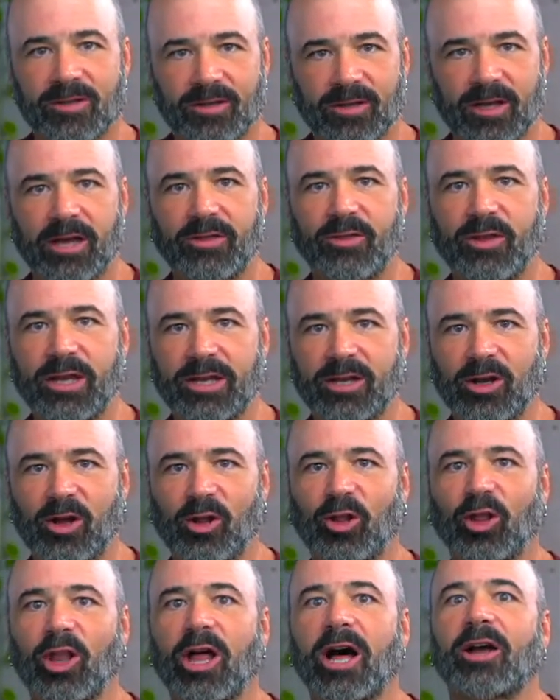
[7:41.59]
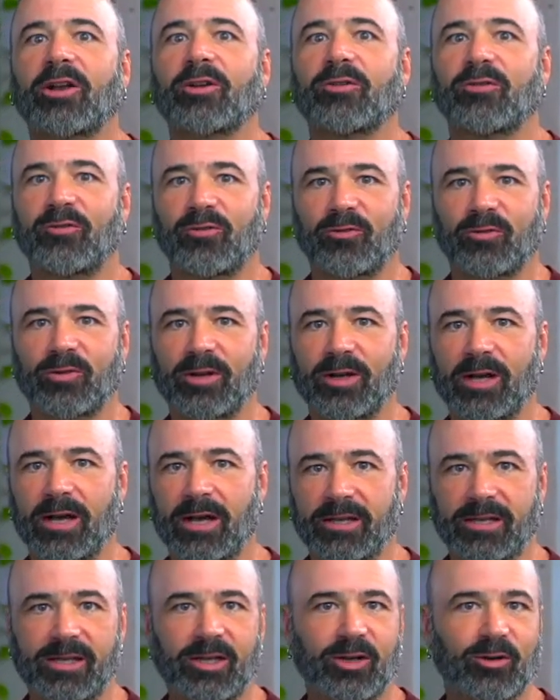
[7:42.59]
I think a lot of,
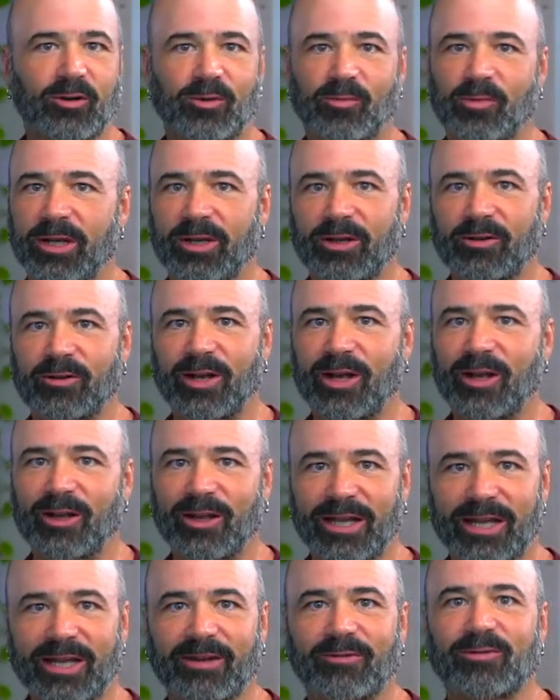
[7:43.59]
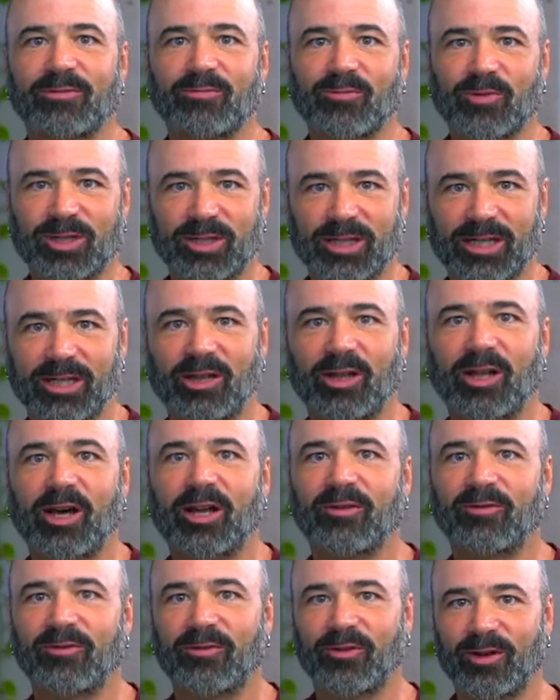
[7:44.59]
here in LA, we're seeing a lot
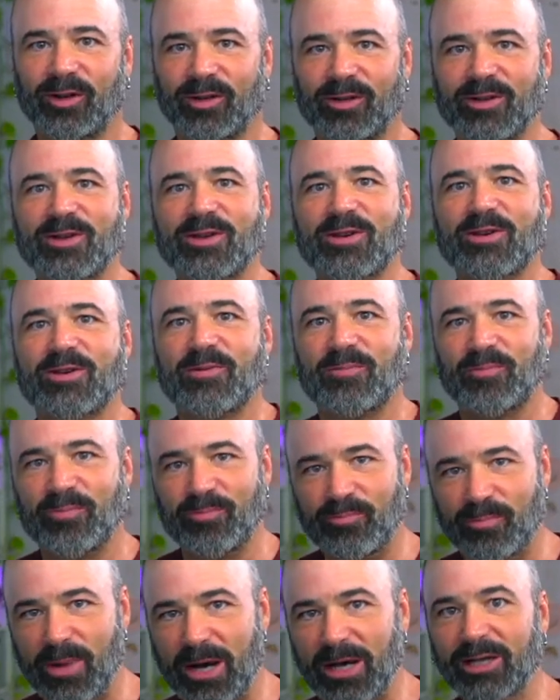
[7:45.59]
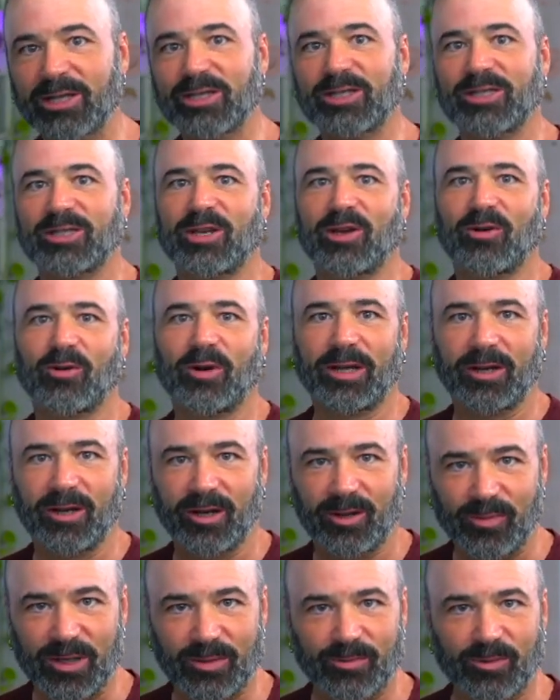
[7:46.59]
of buzz going on.
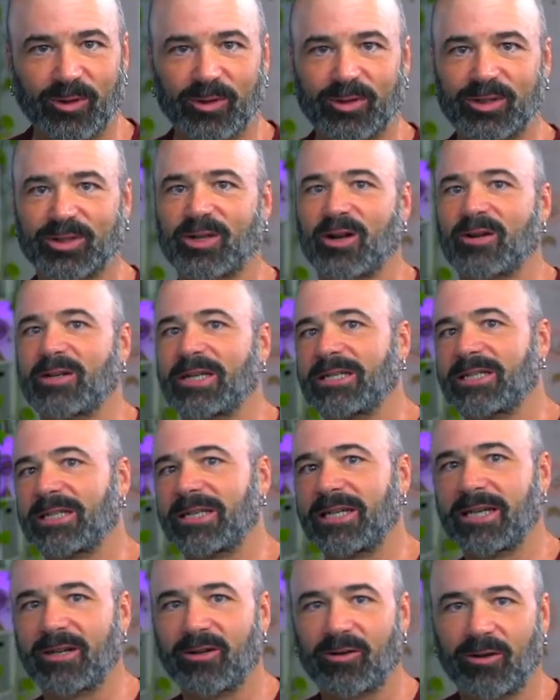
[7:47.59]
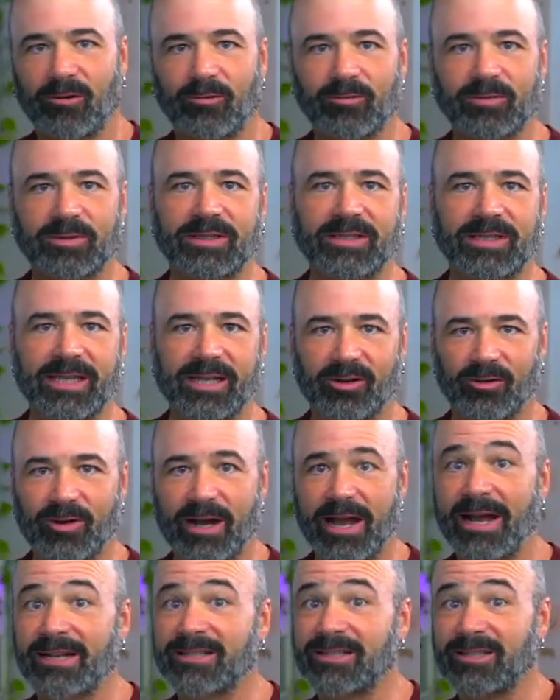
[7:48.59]
People are starting to get out and
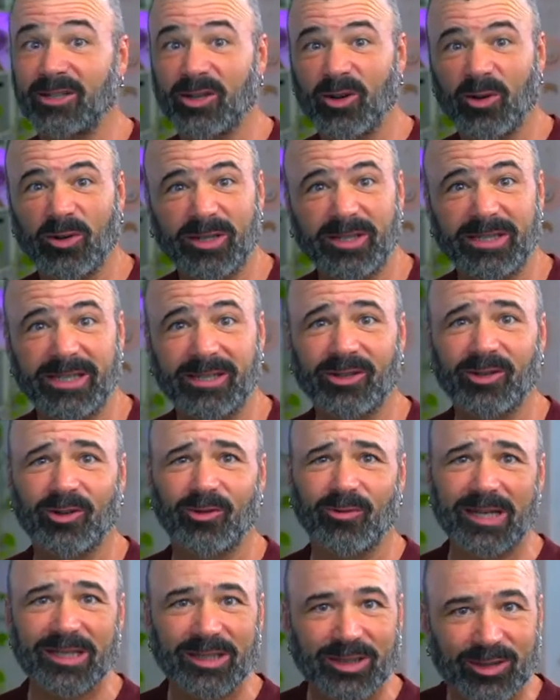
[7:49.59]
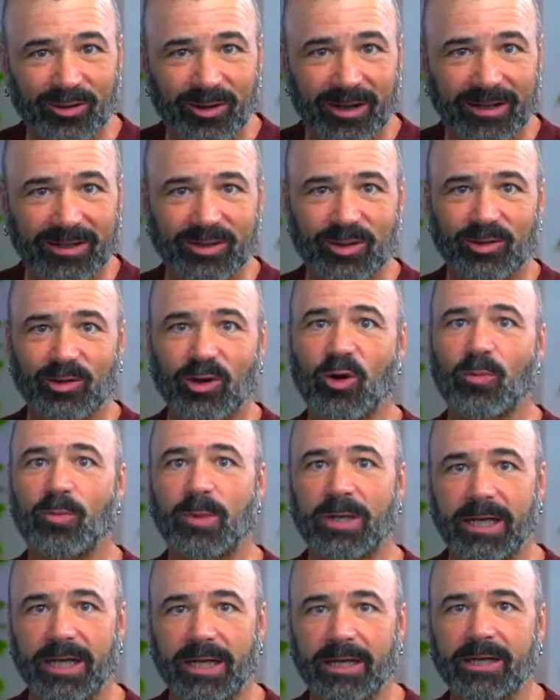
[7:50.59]
interact and go to dinner. Restaurants are
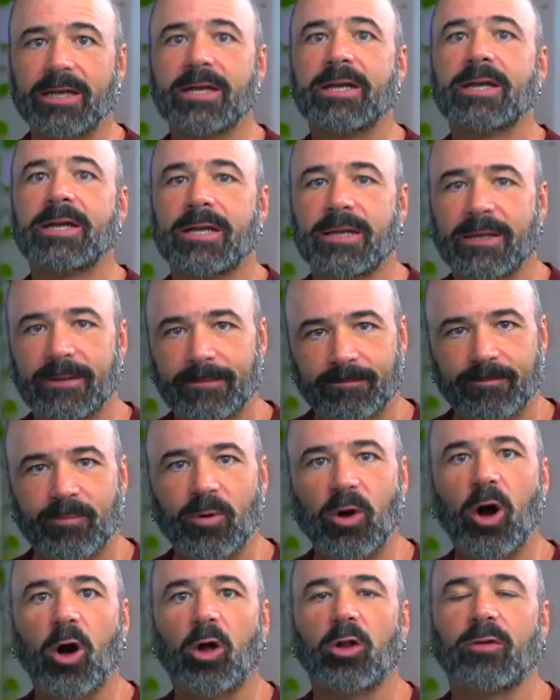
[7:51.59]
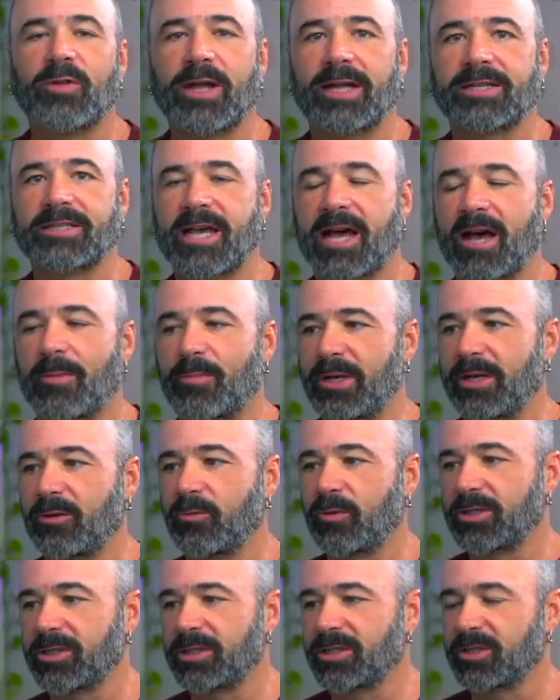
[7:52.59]
opening. All of that's happening,
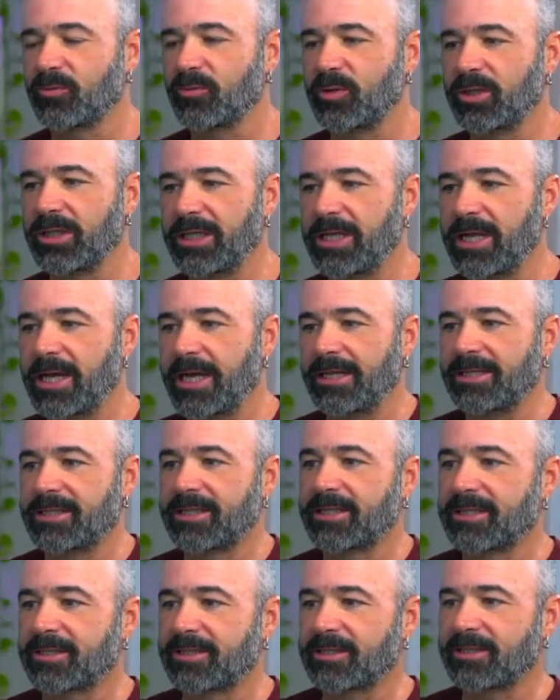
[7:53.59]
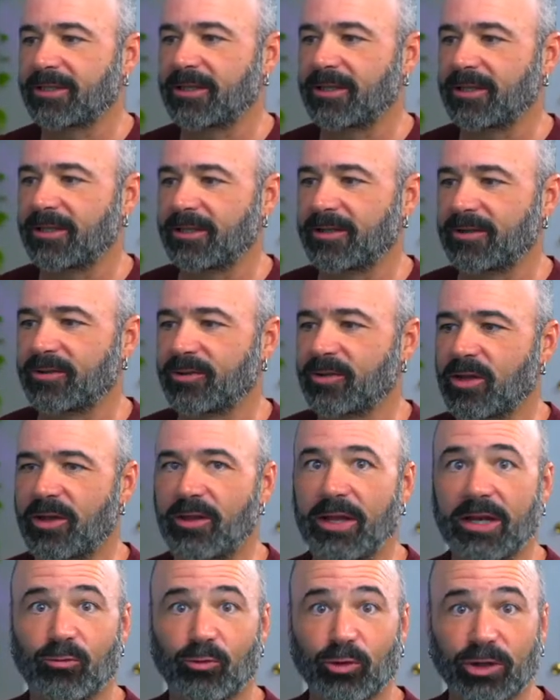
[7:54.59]
which is really nice. I
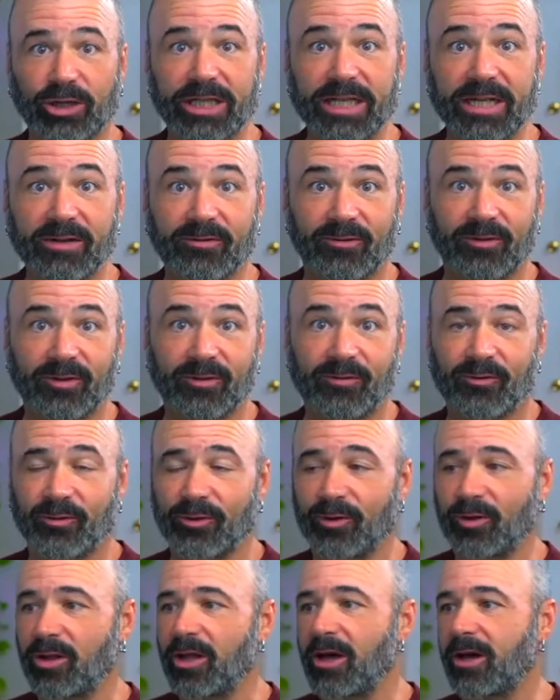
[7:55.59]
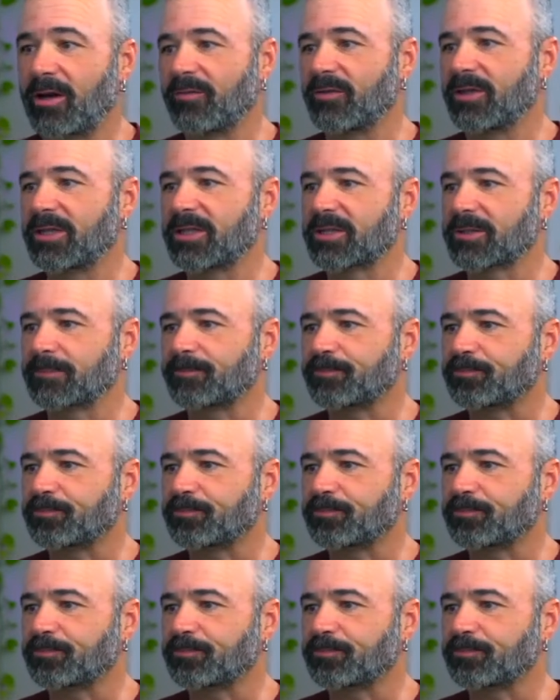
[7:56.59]
think relief for a lot of us.